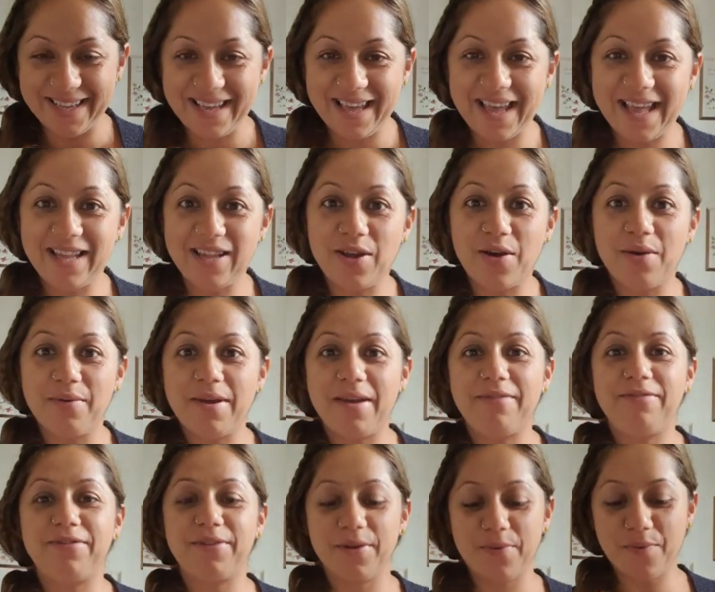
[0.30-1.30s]
Hello
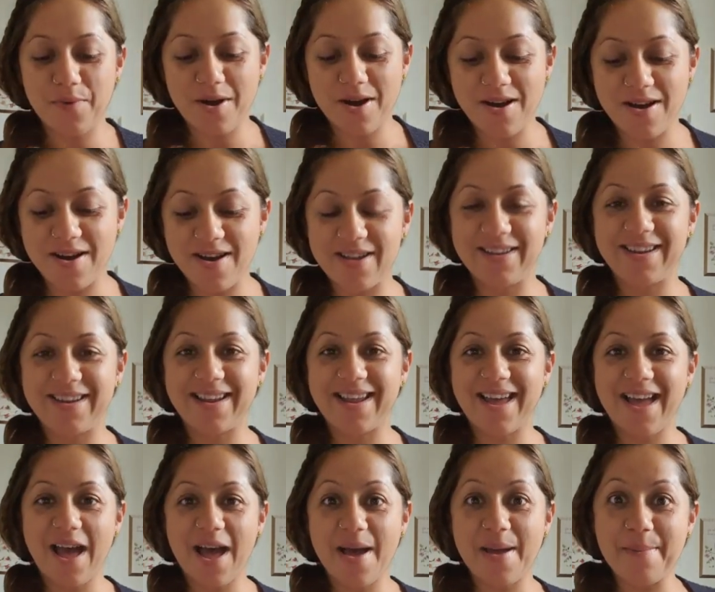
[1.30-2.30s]
everyone,
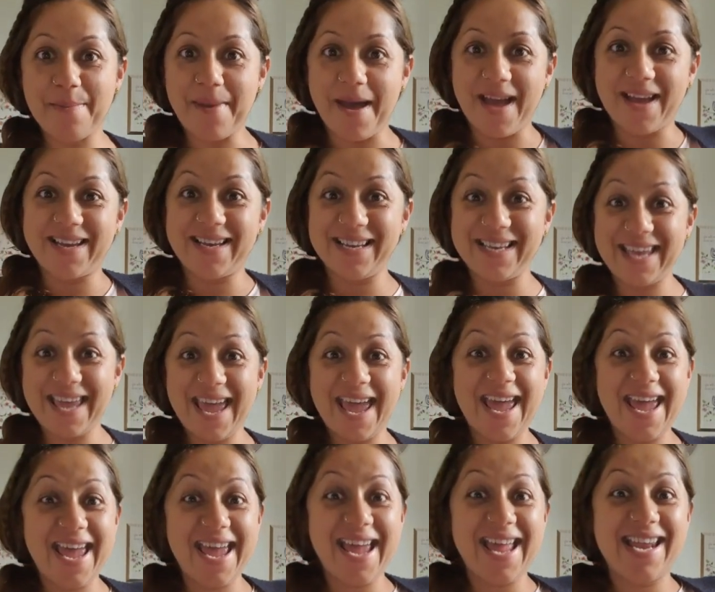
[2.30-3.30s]
I'm back
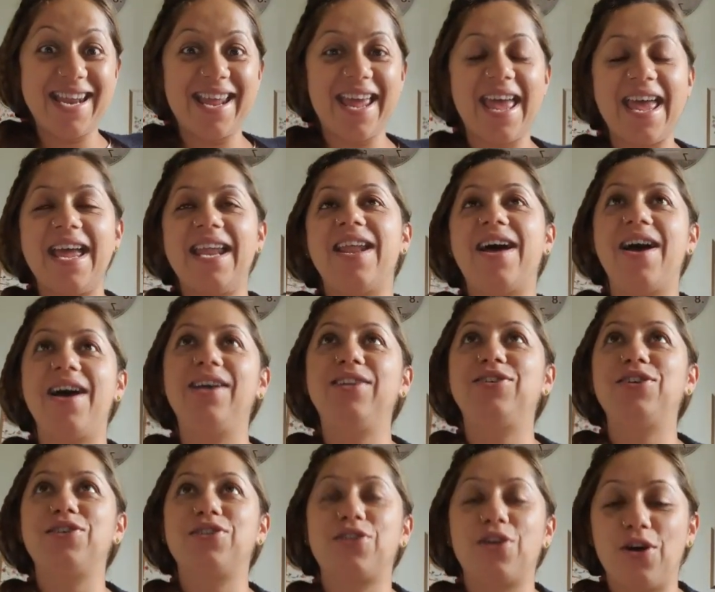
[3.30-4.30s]
again and I
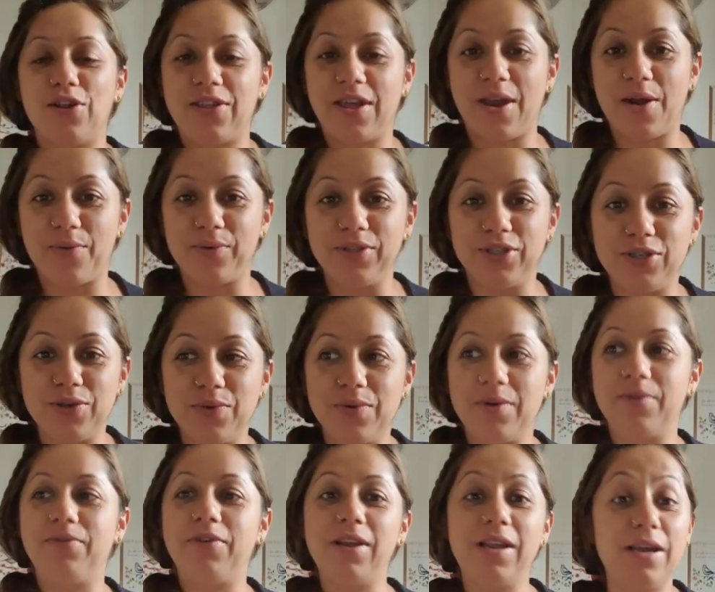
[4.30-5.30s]
just thought that I would do
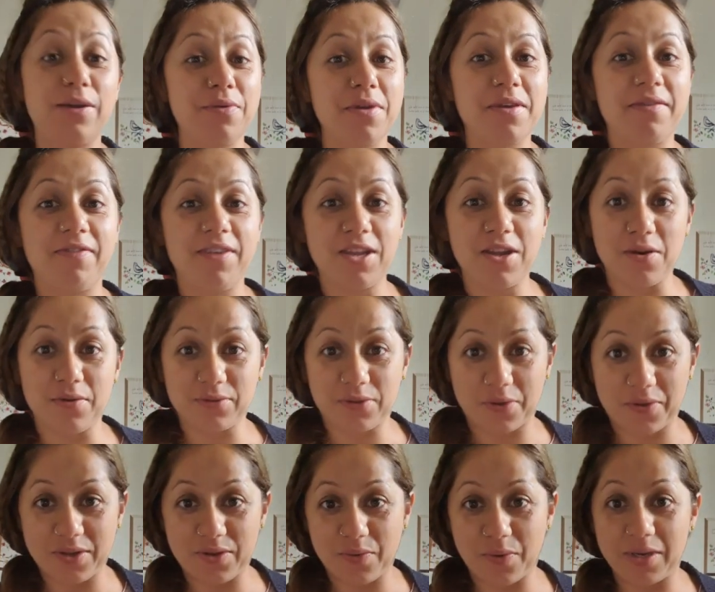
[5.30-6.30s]
a really quick video. So
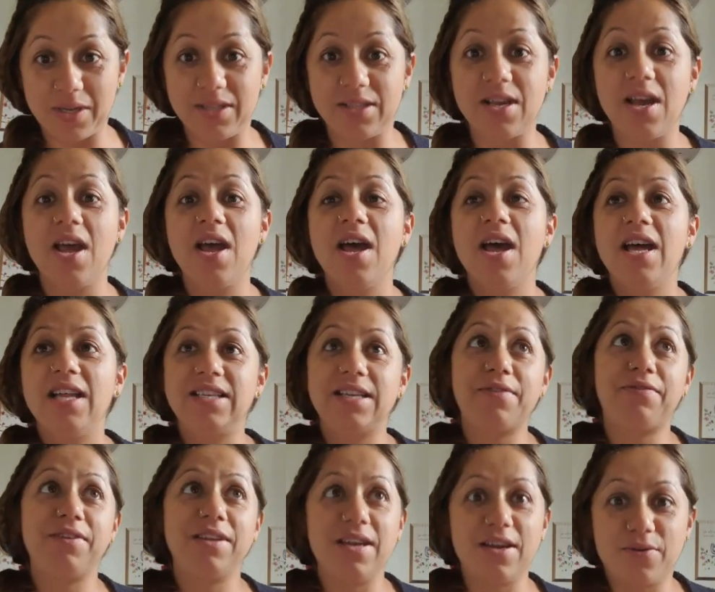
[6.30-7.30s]
this one is
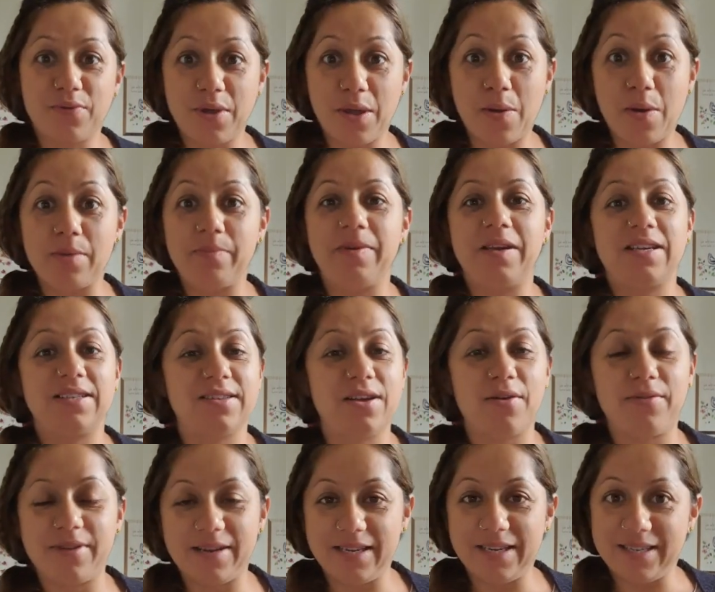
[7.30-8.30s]
definitely a quick one because I
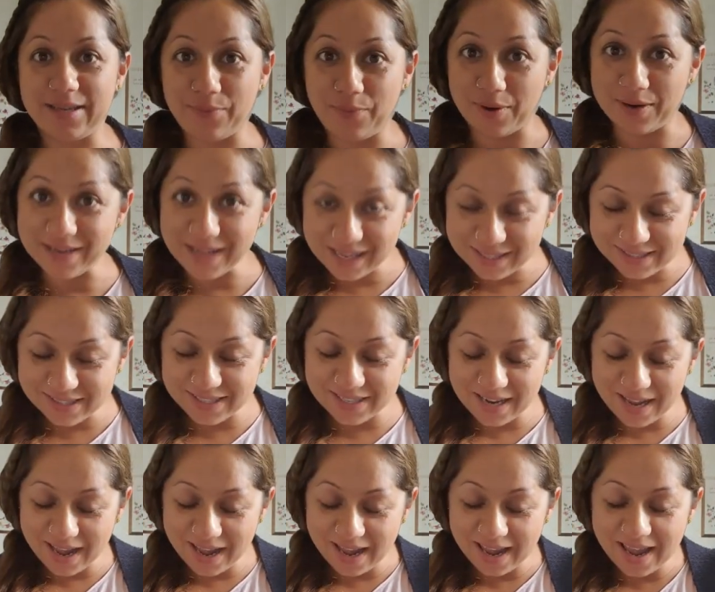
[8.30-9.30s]
already did one
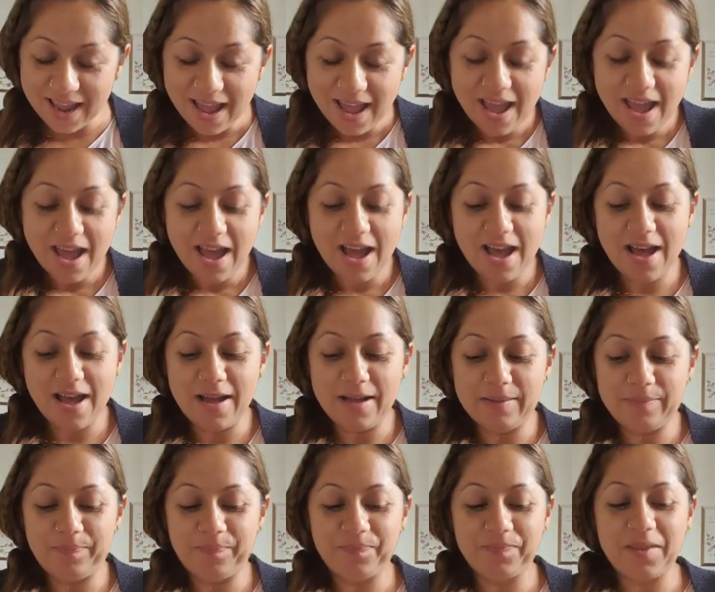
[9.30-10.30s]
yesterday,
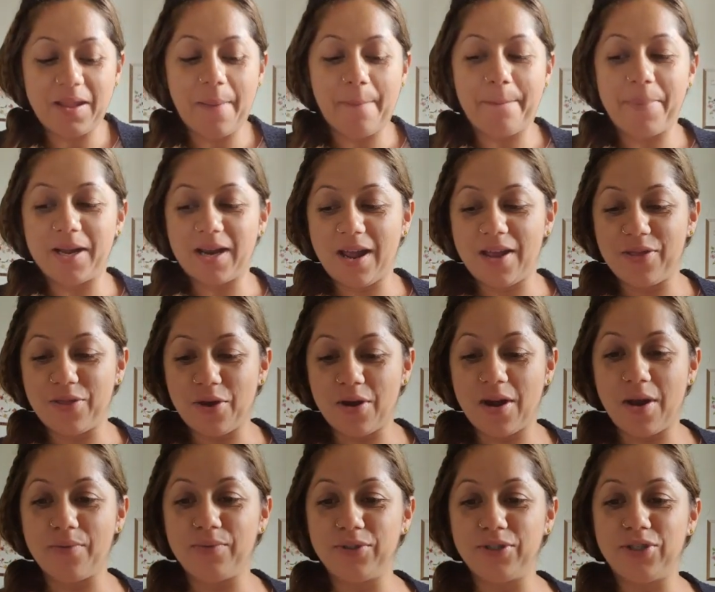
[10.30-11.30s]
but I thought
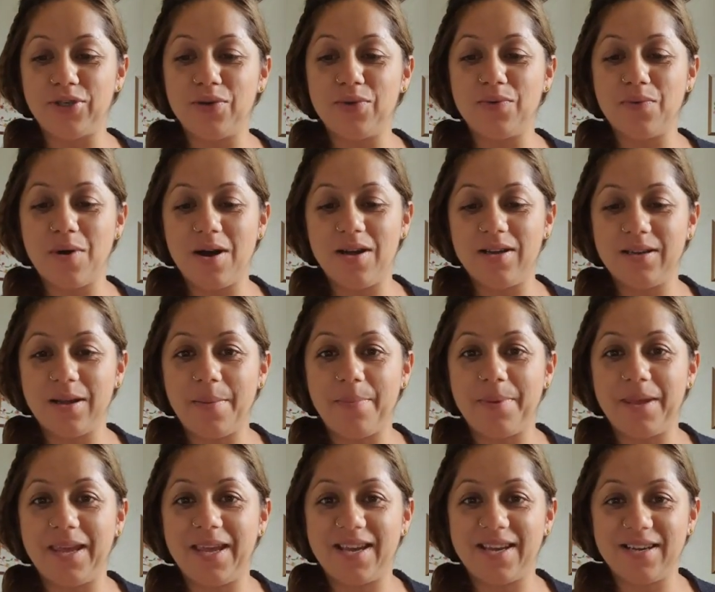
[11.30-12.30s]
I would do one
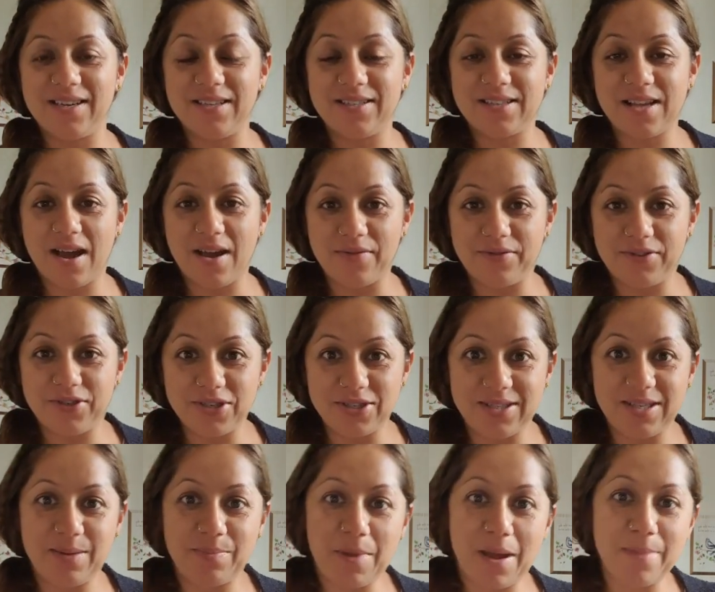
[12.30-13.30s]
because I've just
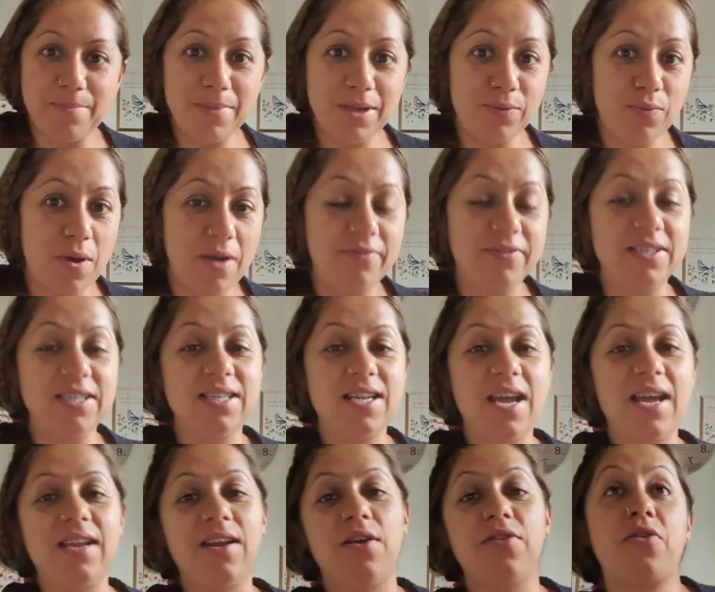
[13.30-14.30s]
seen my midwife
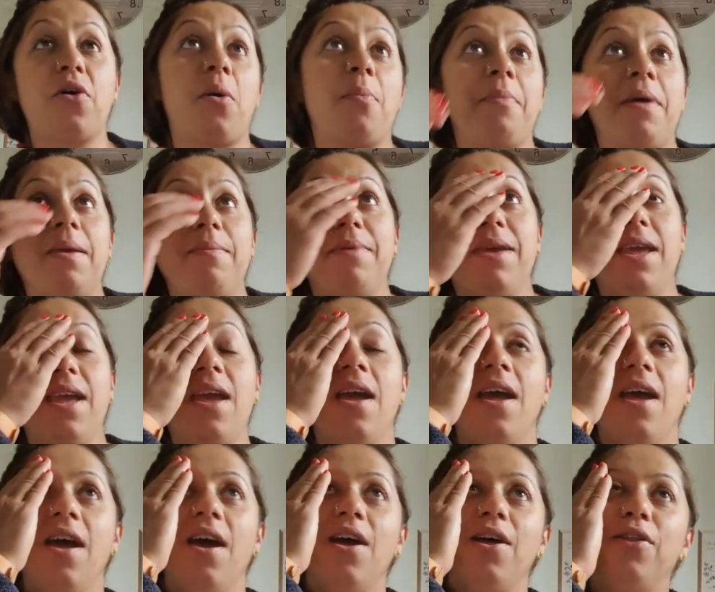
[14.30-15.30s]
today and I thought maybe
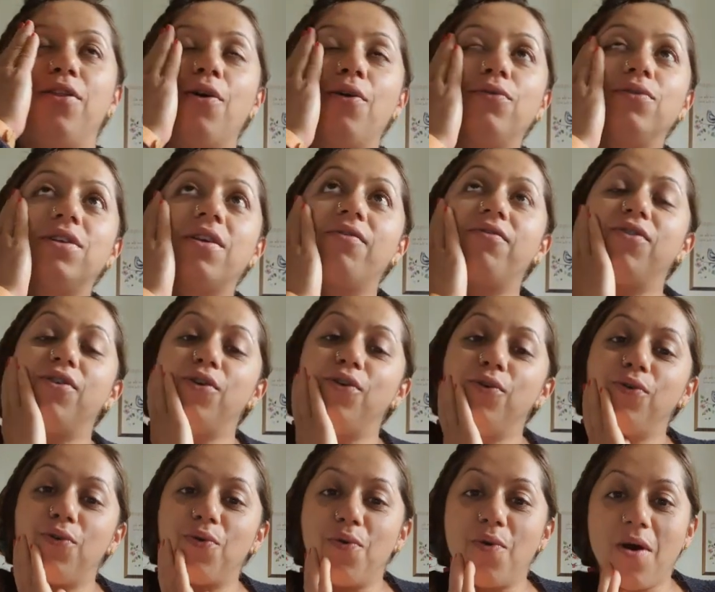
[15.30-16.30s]
those of
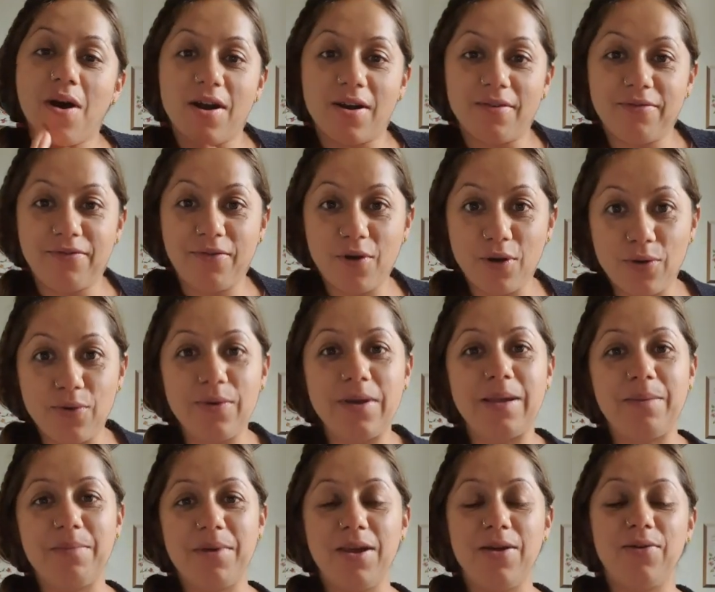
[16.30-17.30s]
you who are
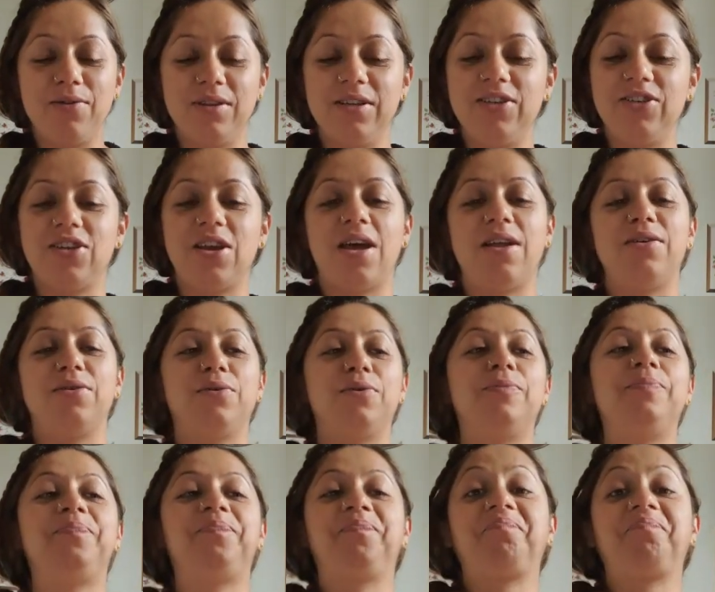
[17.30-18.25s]
following me on this channel